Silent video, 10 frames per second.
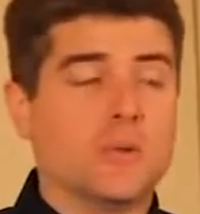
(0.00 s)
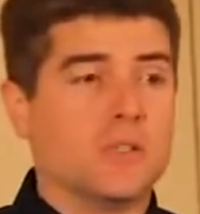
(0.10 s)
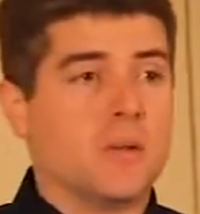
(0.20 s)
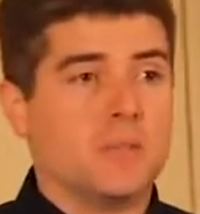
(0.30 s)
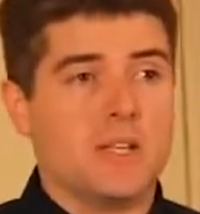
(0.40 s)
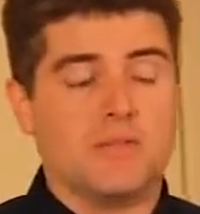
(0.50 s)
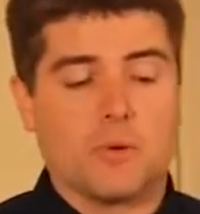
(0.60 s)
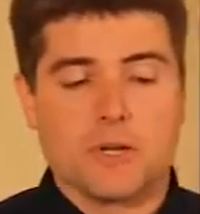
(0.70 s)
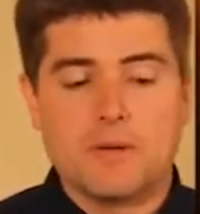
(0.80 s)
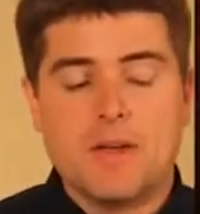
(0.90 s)
do with WD
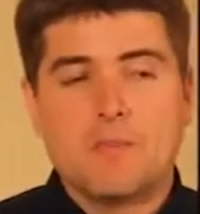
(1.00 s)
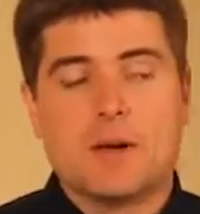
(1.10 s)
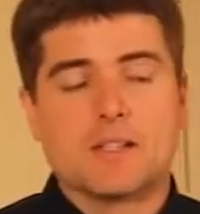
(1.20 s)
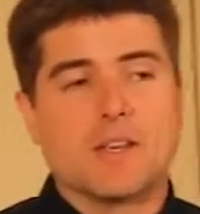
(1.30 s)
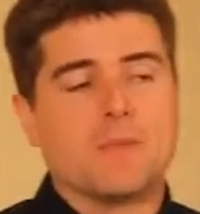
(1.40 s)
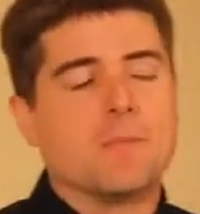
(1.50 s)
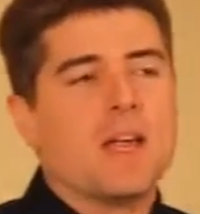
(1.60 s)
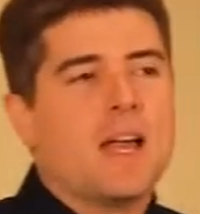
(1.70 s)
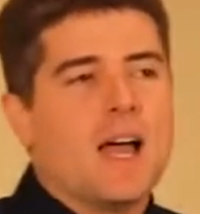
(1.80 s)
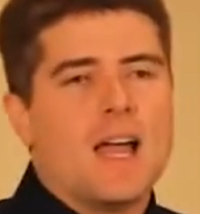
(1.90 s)
40. But, uh,
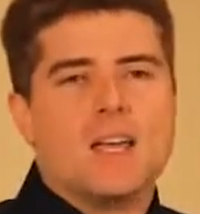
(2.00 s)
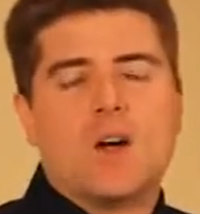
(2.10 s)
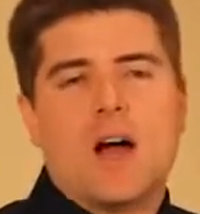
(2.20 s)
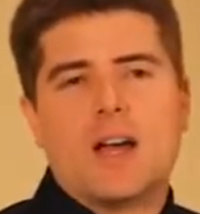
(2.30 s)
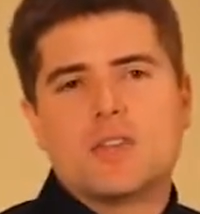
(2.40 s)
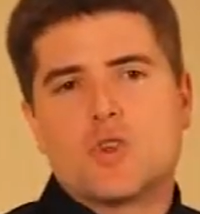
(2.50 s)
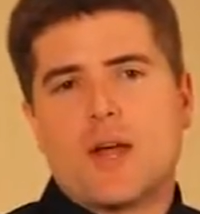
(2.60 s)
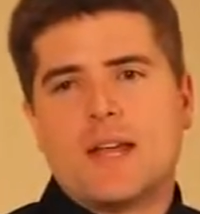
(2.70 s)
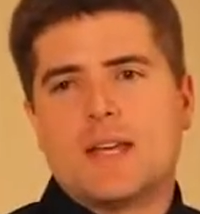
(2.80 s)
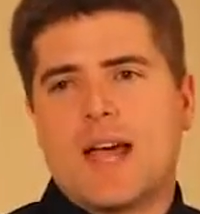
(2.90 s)
you know, I trained